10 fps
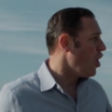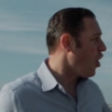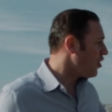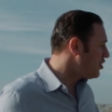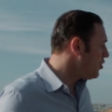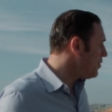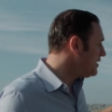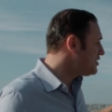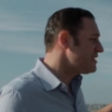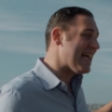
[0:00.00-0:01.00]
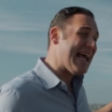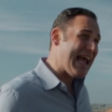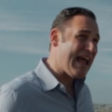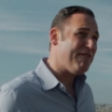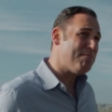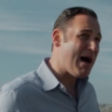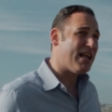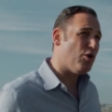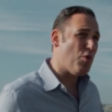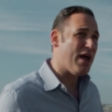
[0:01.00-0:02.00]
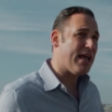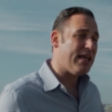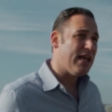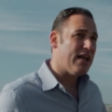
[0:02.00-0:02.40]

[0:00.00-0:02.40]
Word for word: are doing just a half mile away